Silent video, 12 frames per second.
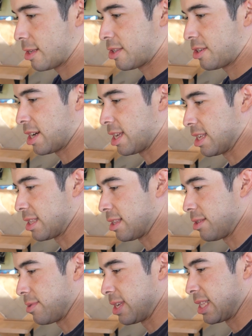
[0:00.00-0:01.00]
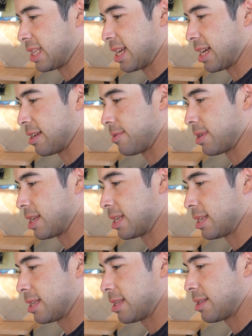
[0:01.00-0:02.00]
Let's try this Louisiana one.
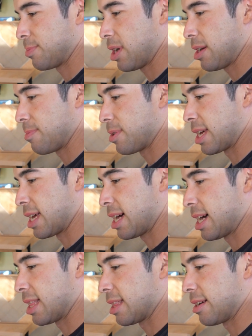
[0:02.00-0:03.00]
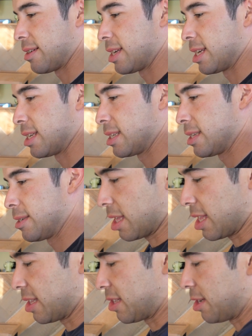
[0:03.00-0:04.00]
It's probably pretty hot though. I think
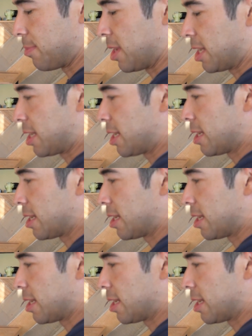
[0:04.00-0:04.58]
that's too much.